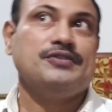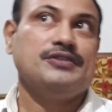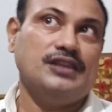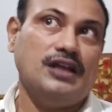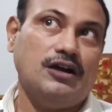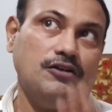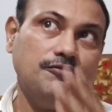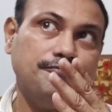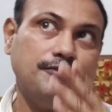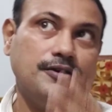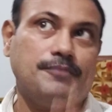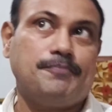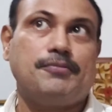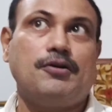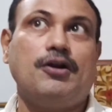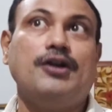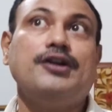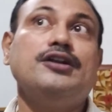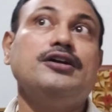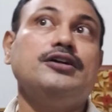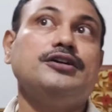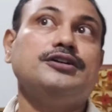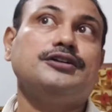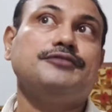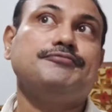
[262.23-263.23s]
Now for
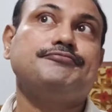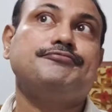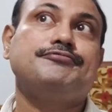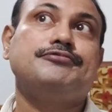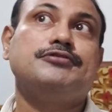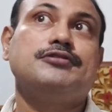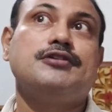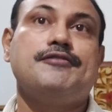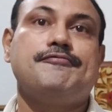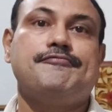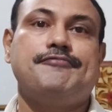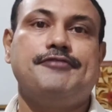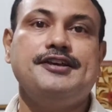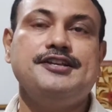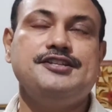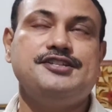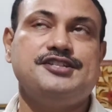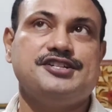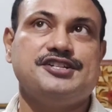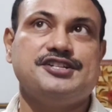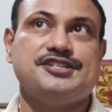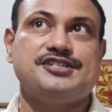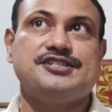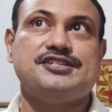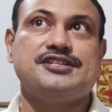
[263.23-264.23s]
product of
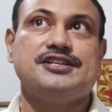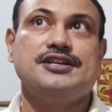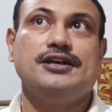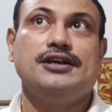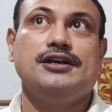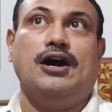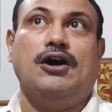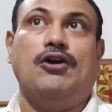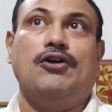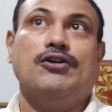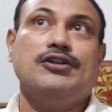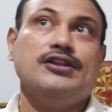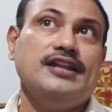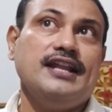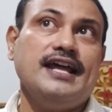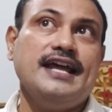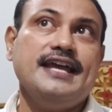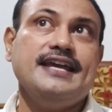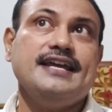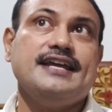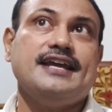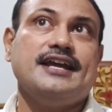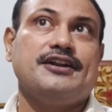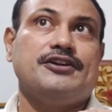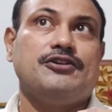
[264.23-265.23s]
phasors,
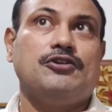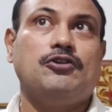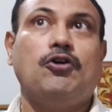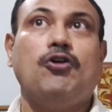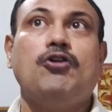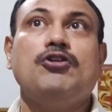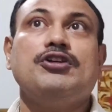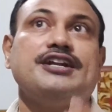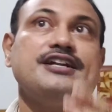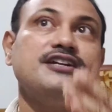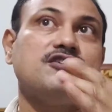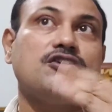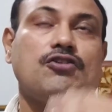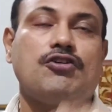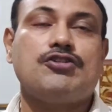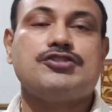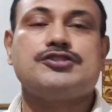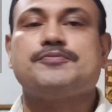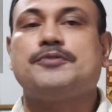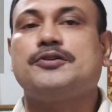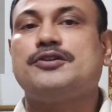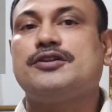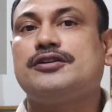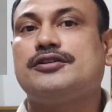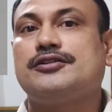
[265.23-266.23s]
unlike dot and
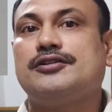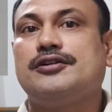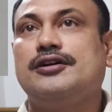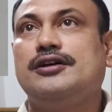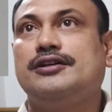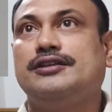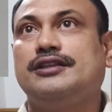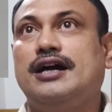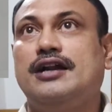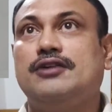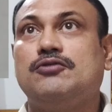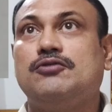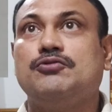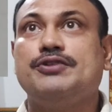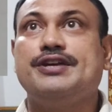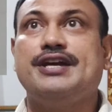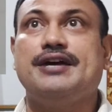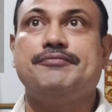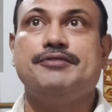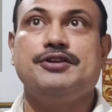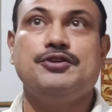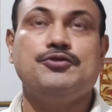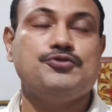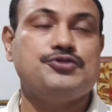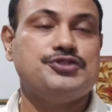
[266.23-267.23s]
cross product that we
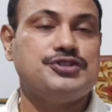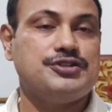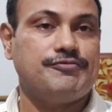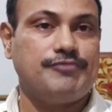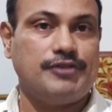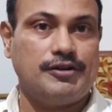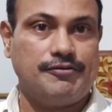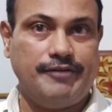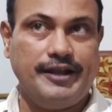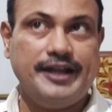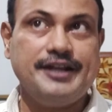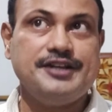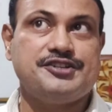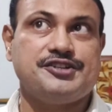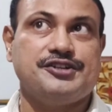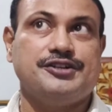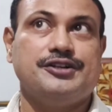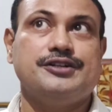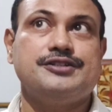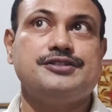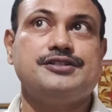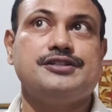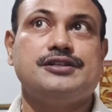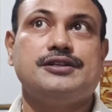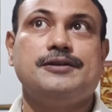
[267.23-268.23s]
have used for
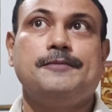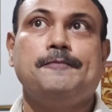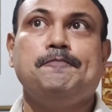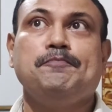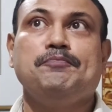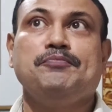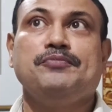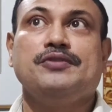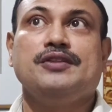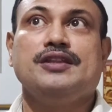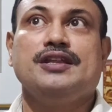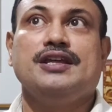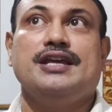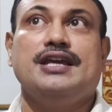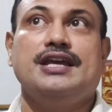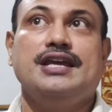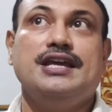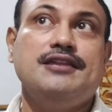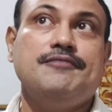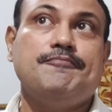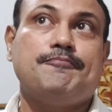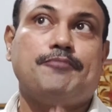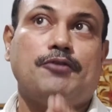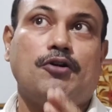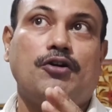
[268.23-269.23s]
vectors,
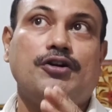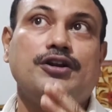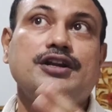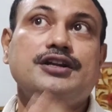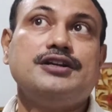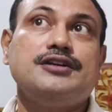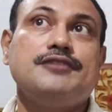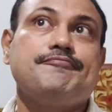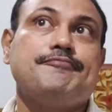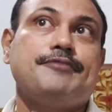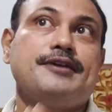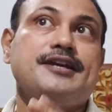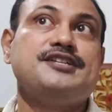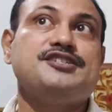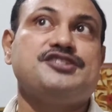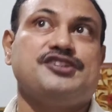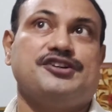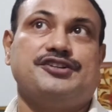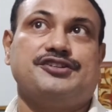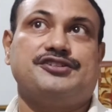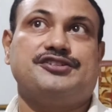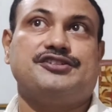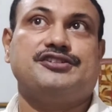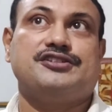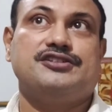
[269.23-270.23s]
in product of
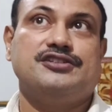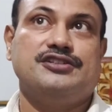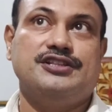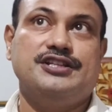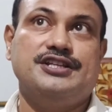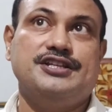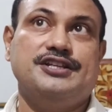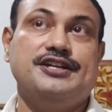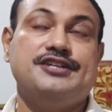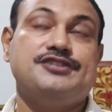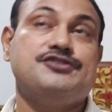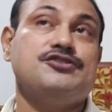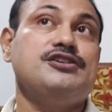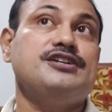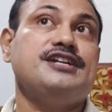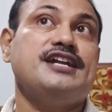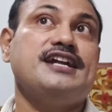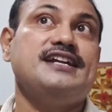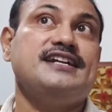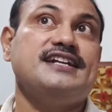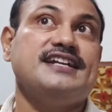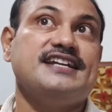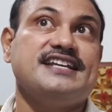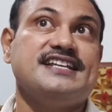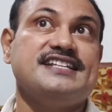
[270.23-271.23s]
phasors, the
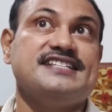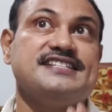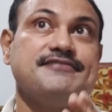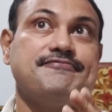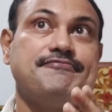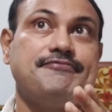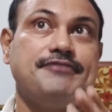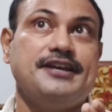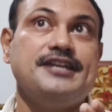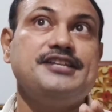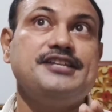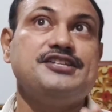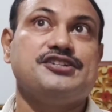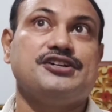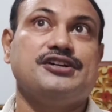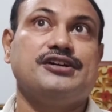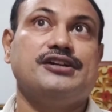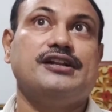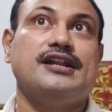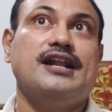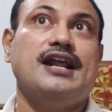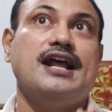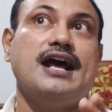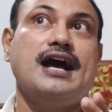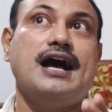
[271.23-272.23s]
resultant is a
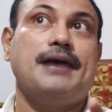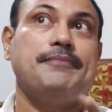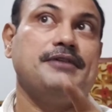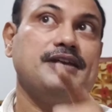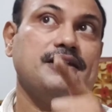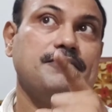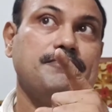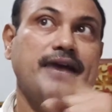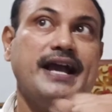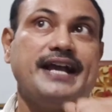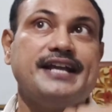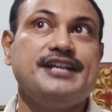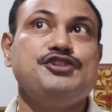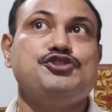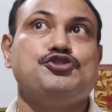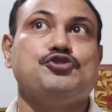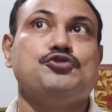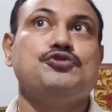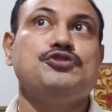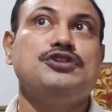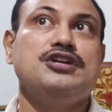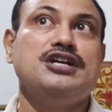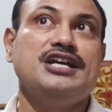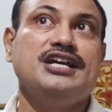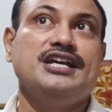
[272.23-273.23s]
phasor having
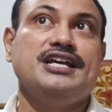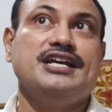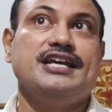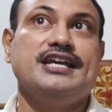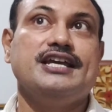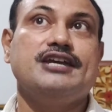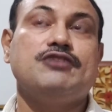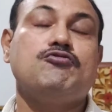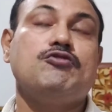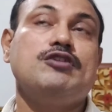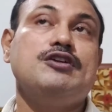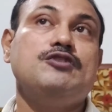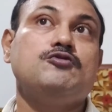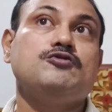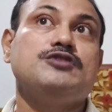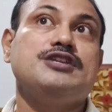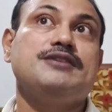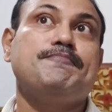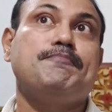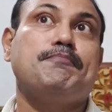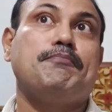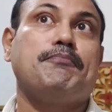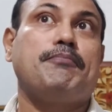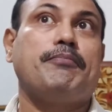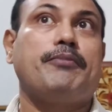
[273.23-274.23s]
magnitude equal to the
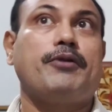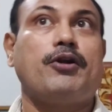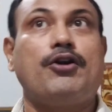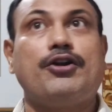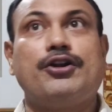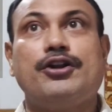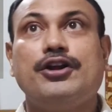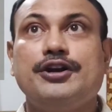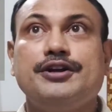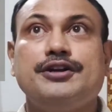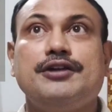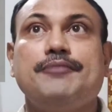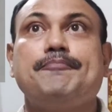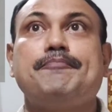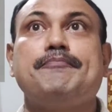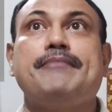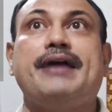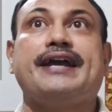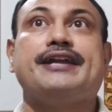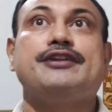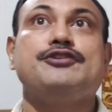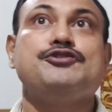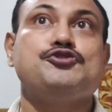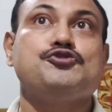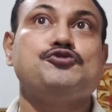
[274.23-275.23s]
product of
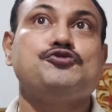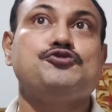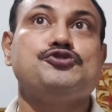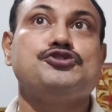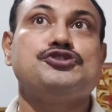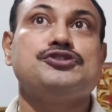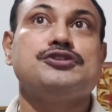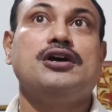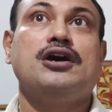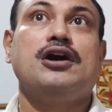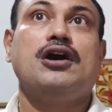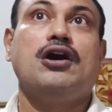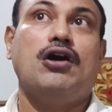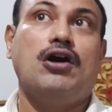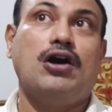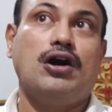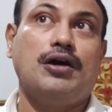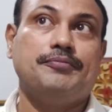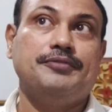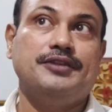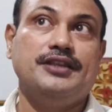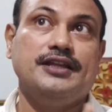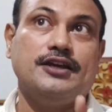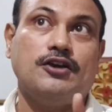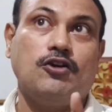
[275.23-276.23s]
magnitude
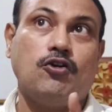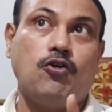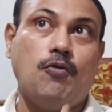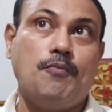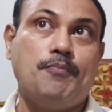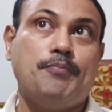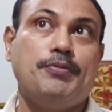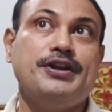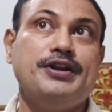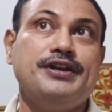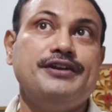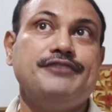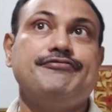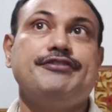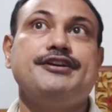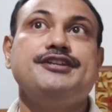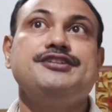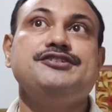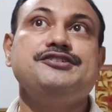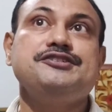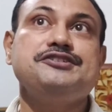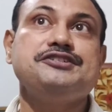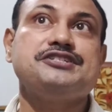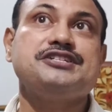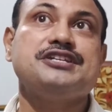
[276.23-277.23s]
of the component
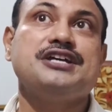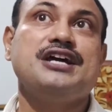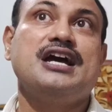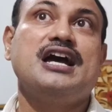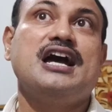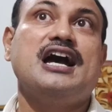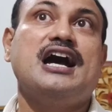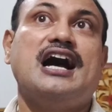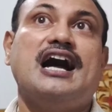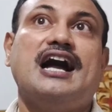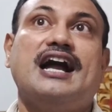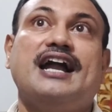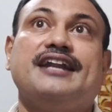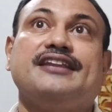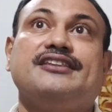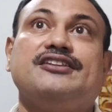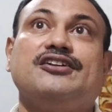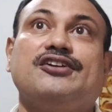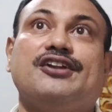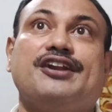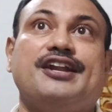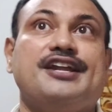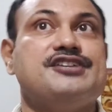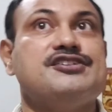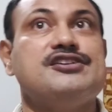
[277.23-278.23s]
phasors, and the
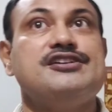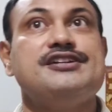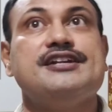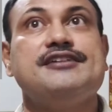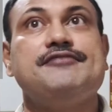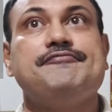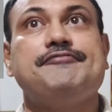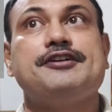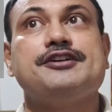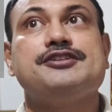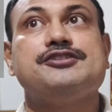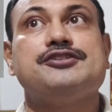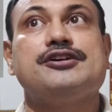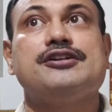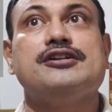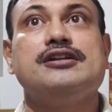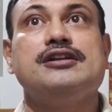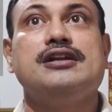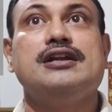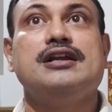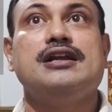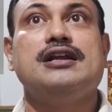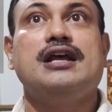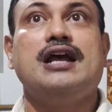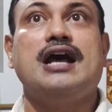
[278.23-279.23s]
resultant
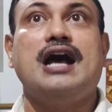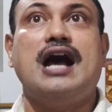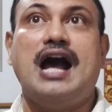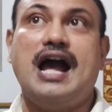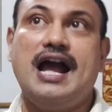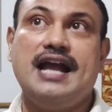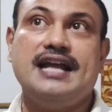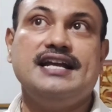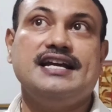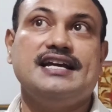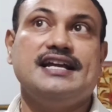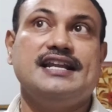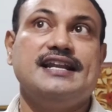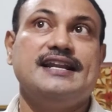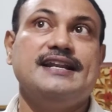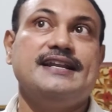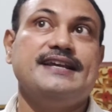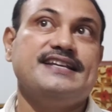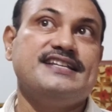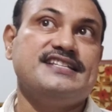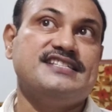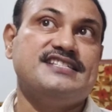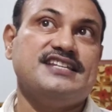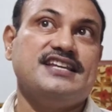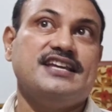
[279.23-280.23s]
phasor angle
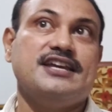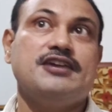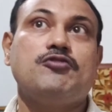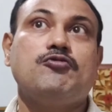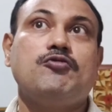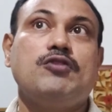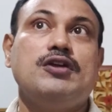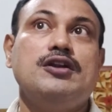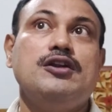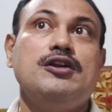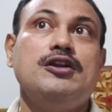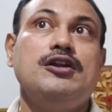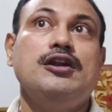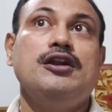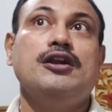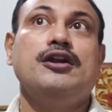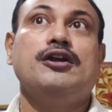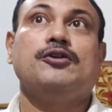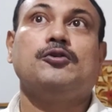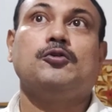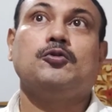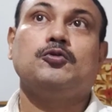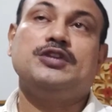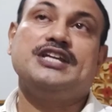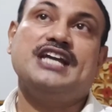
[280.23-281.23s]
is equal
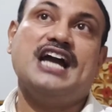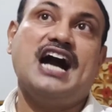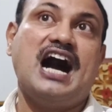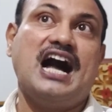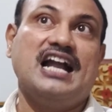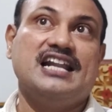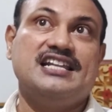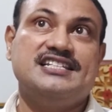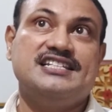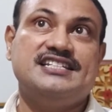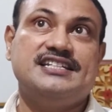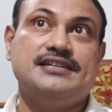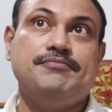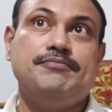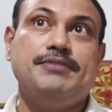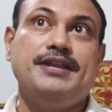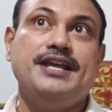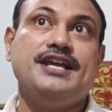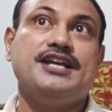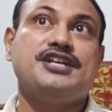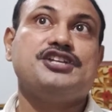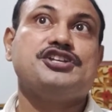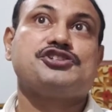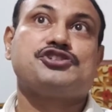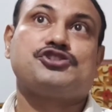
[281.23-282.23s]
to the
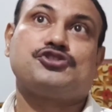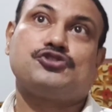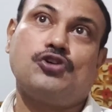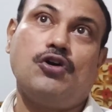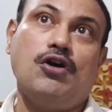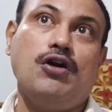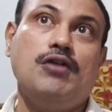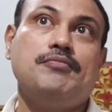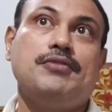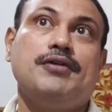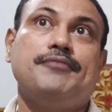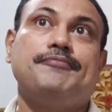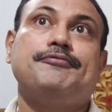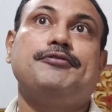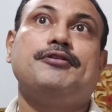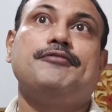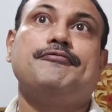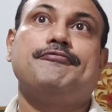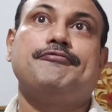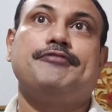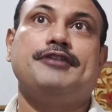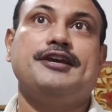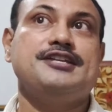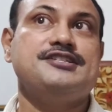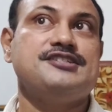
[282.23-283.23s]
algebraic sum of
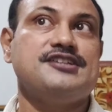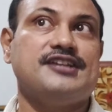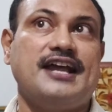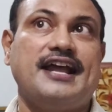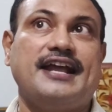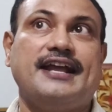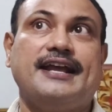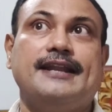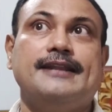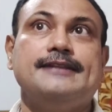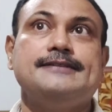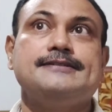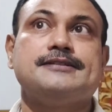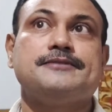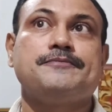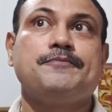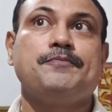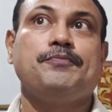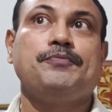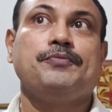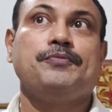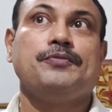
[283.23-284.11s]
phasor angles